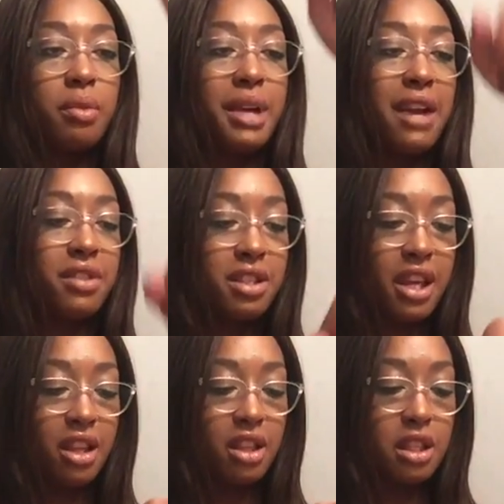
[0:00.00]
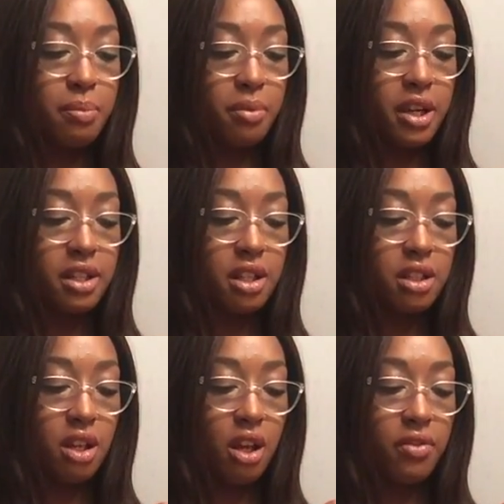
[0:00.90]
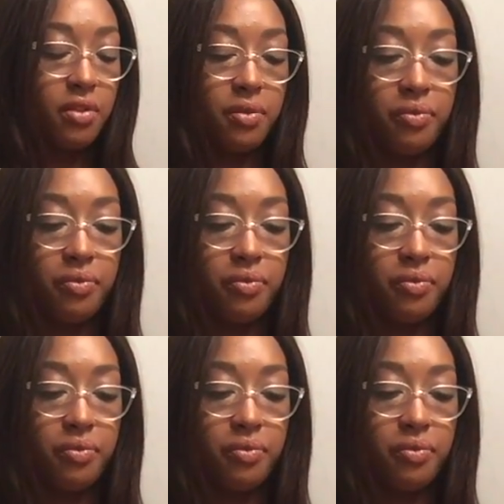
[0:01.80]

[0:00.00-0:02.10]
And I have to take these bracelets off.